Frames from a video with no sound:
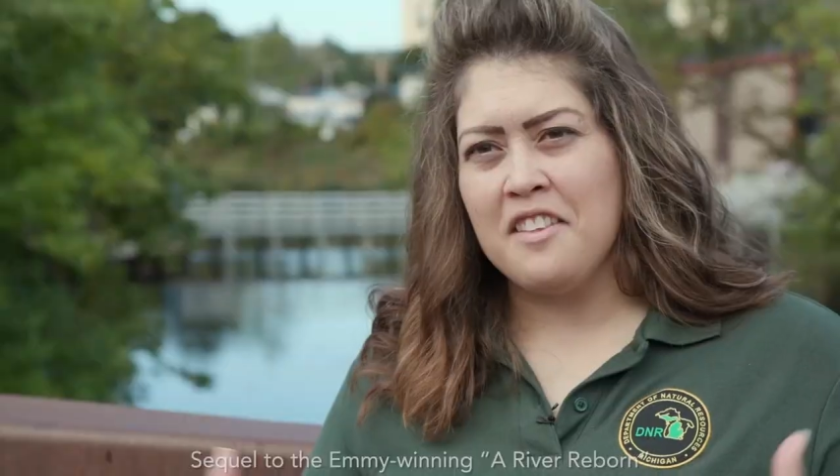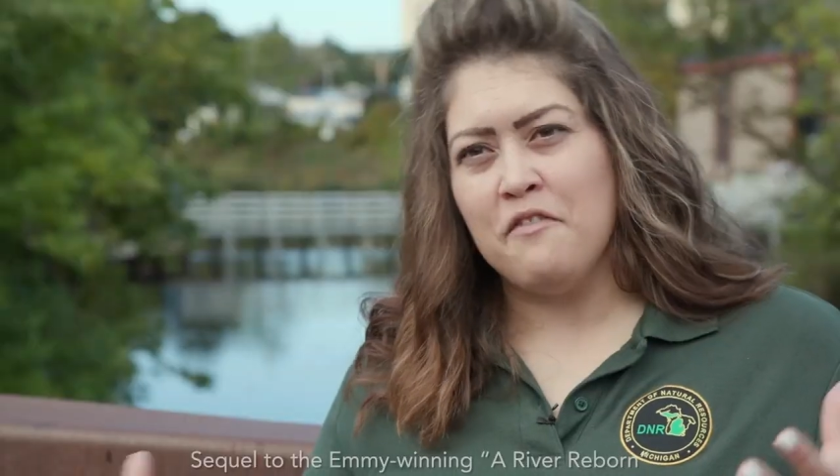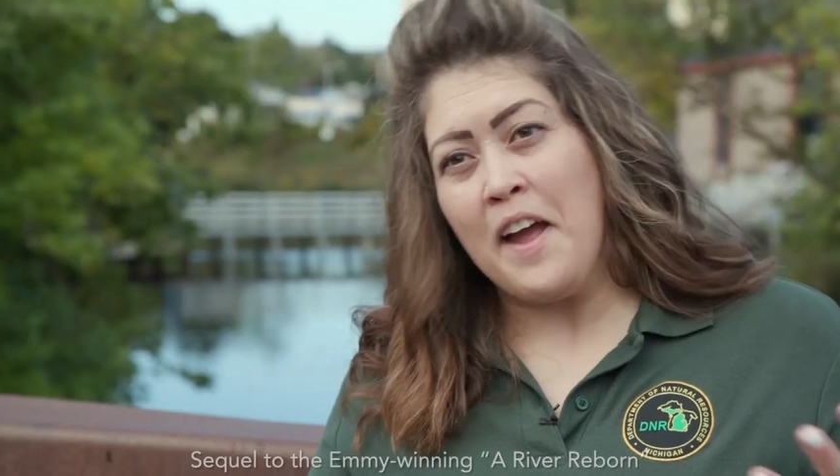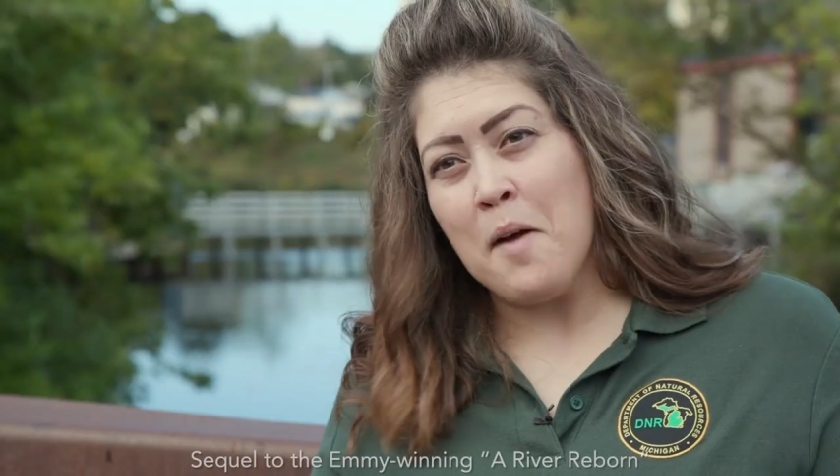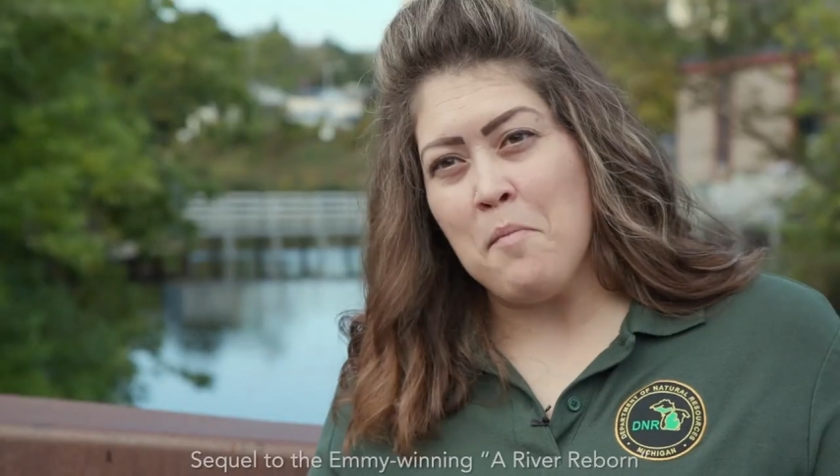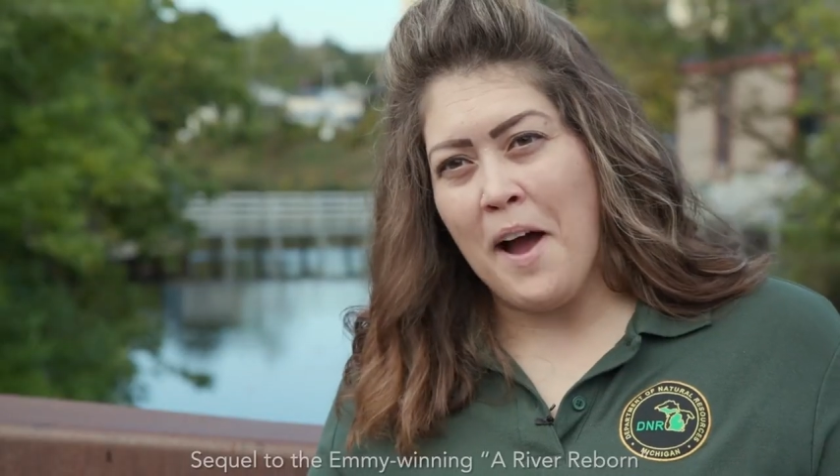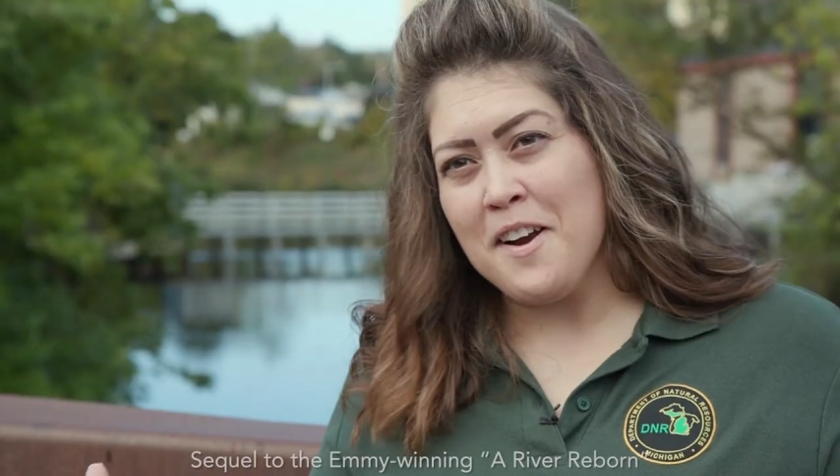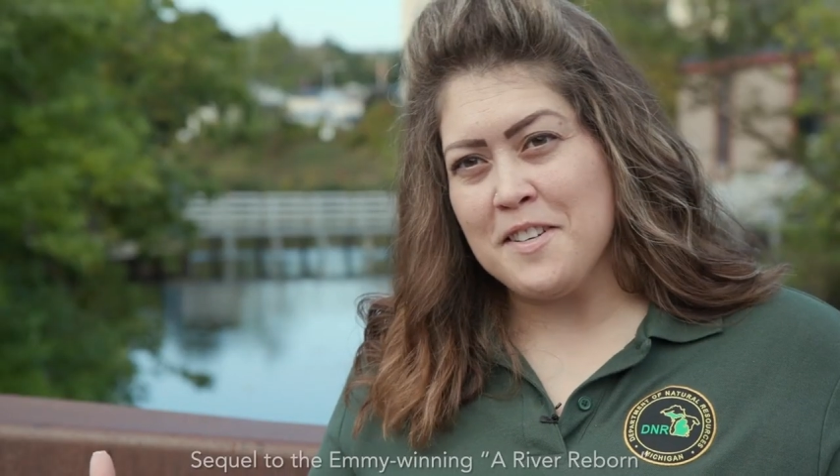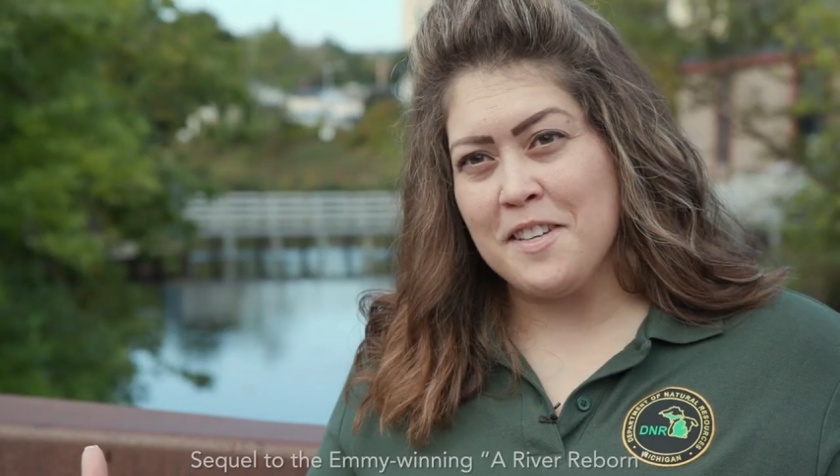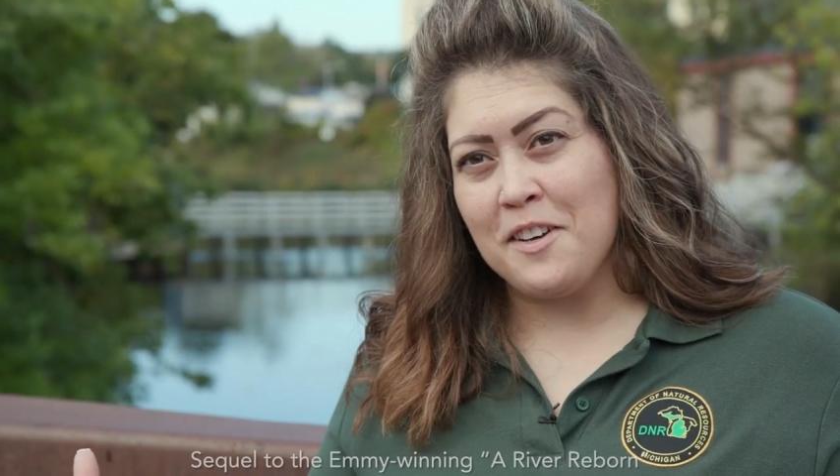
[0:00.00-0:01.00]
of the
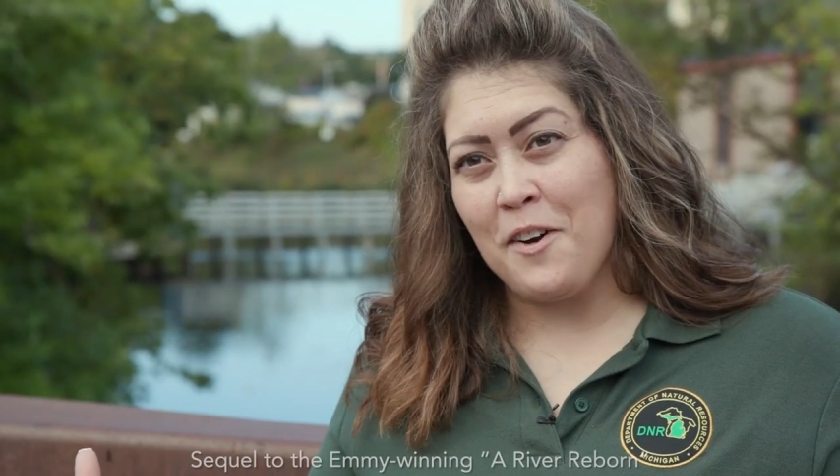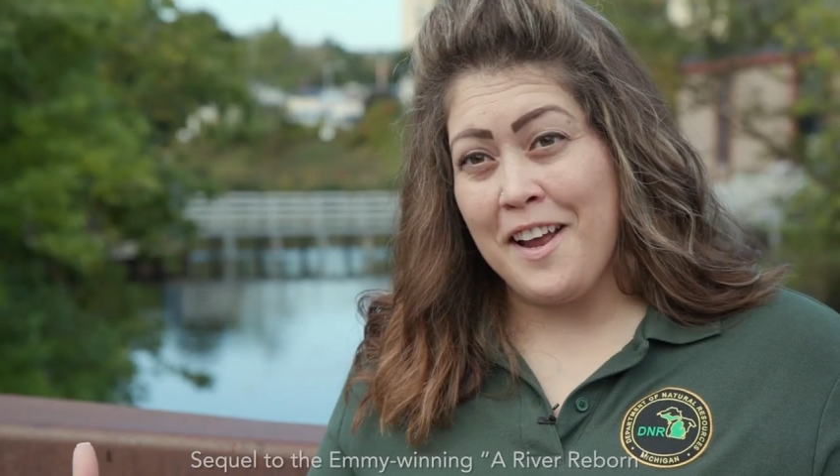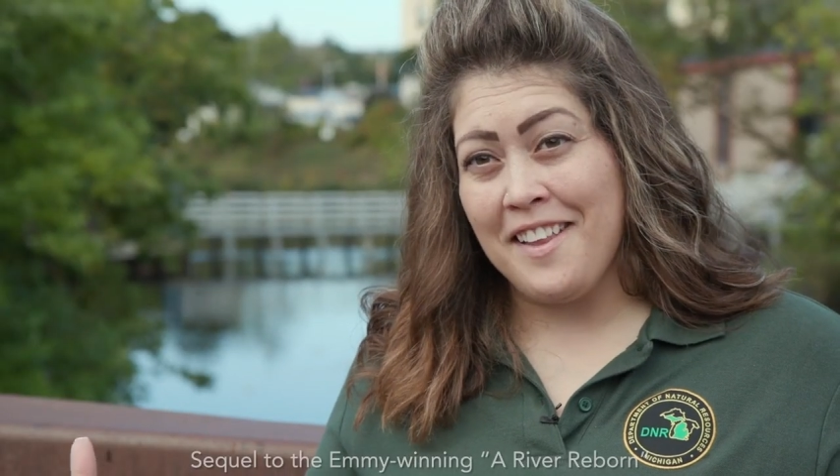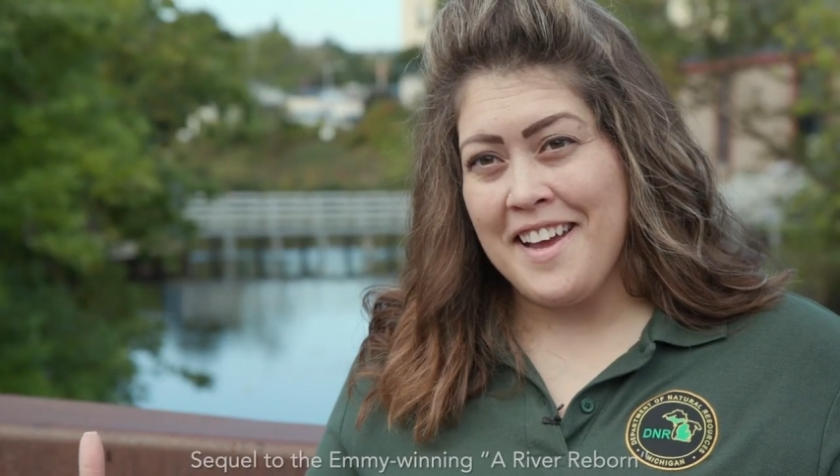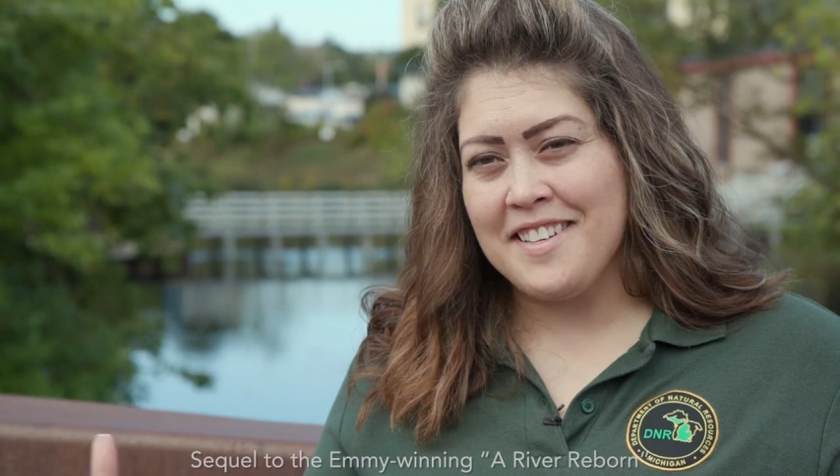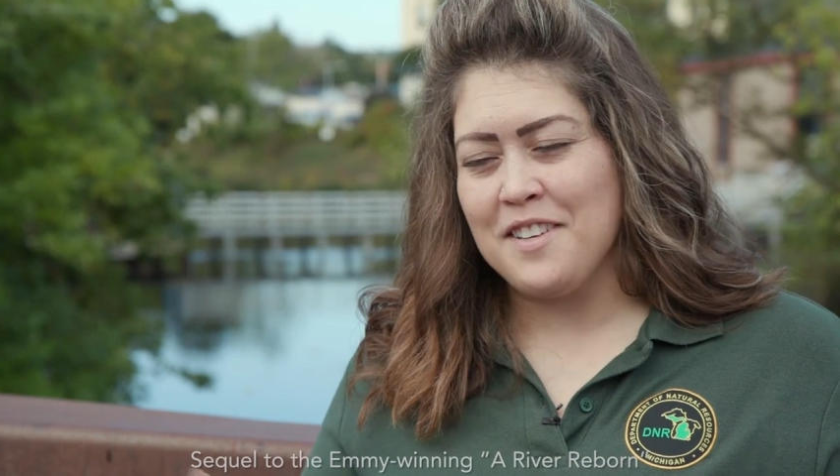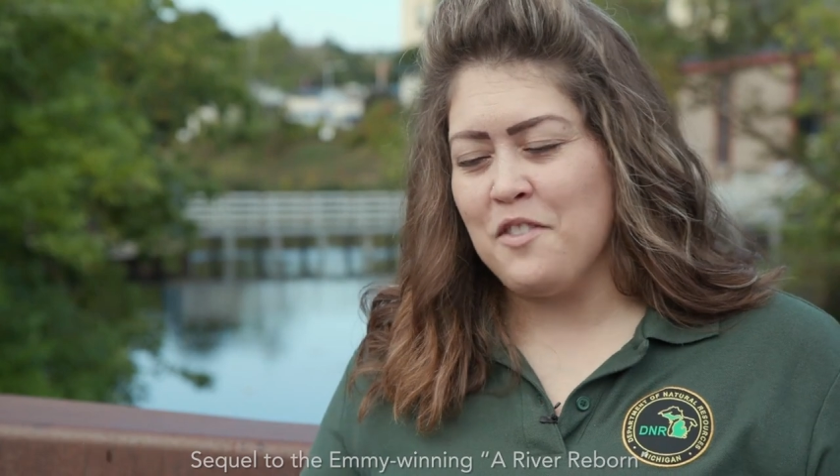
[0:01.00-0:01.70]
vampires of the Great Lakes,